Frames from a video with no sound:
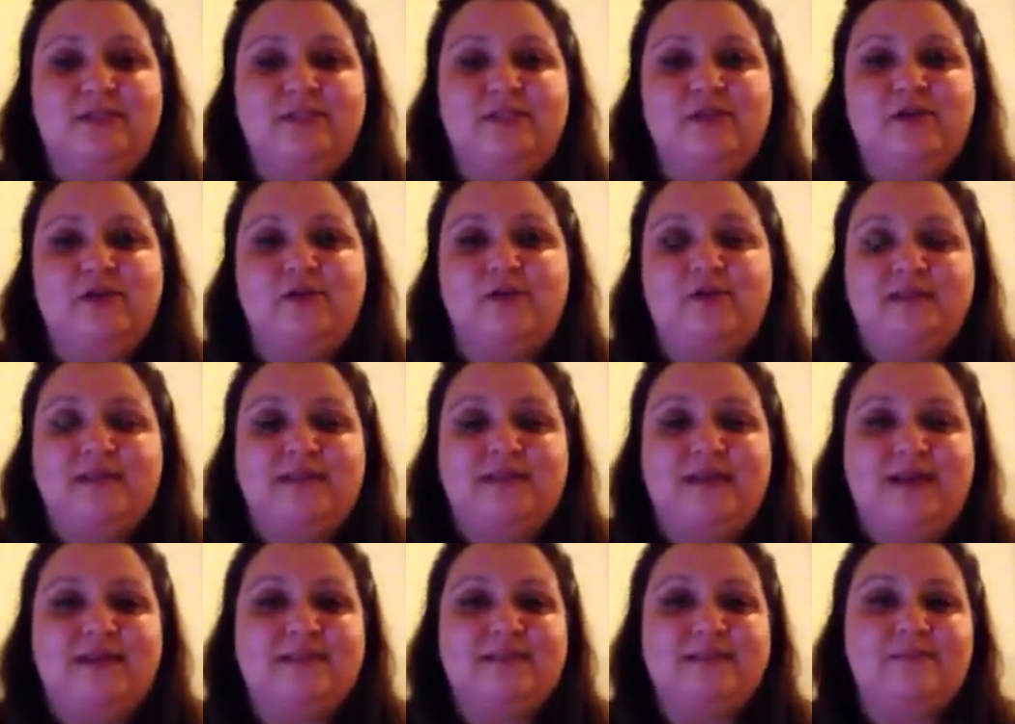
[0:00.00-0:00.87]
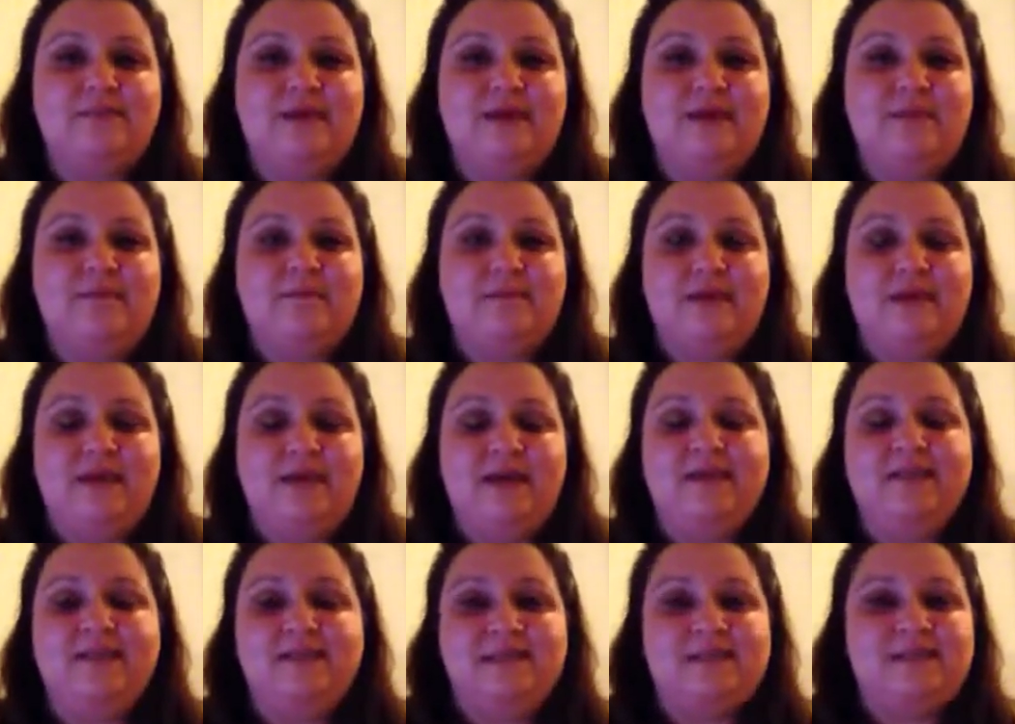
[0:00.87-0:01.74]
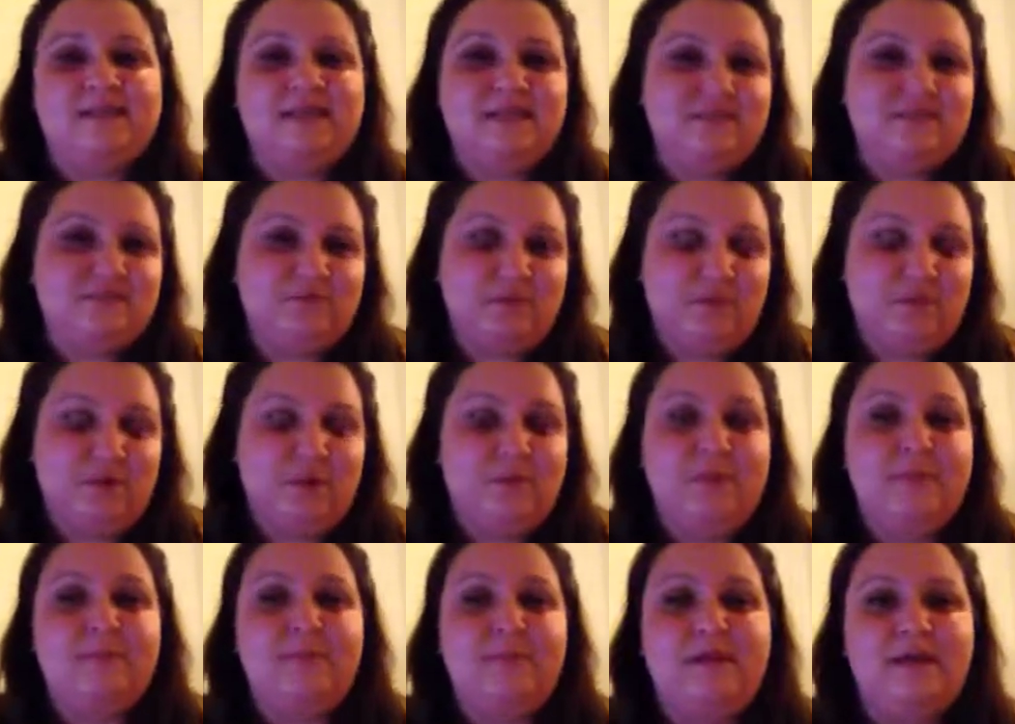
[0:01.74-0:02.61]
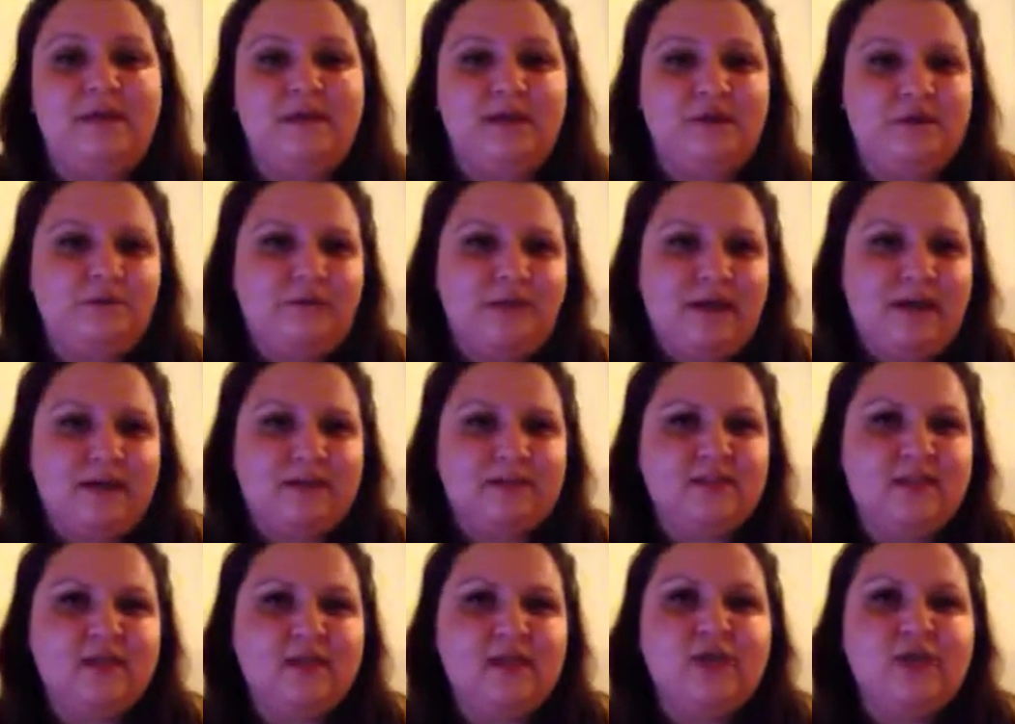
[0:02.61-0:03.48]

So the task might be unsuccessful or might be incorrect.